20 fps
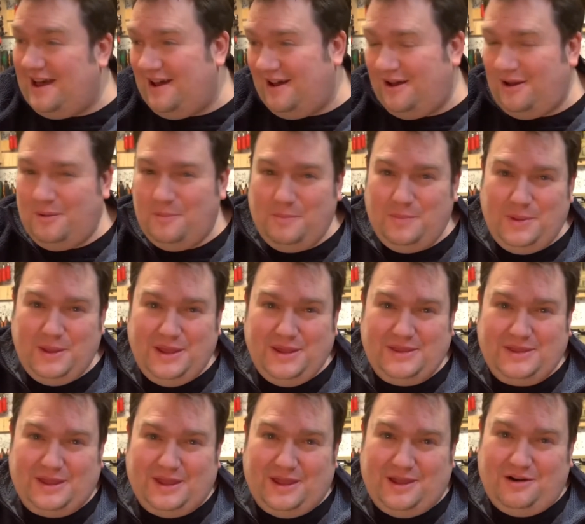I'll be
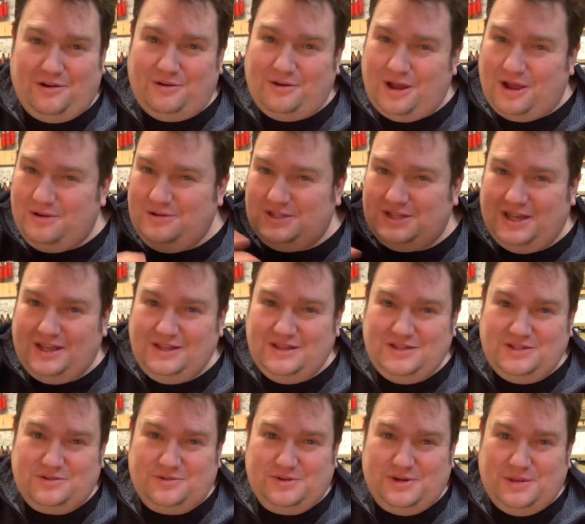there. Or hotel
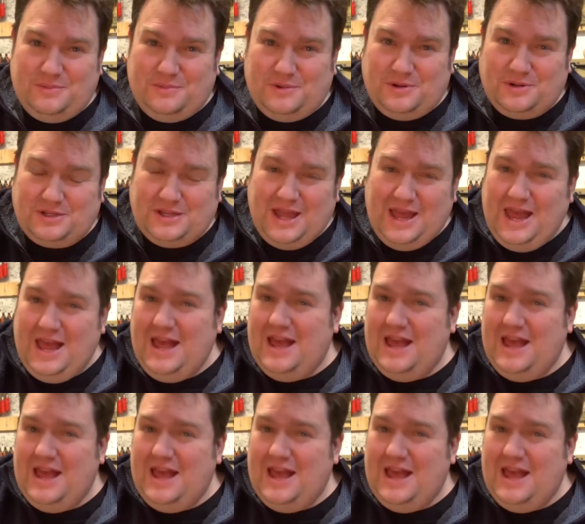is already booked.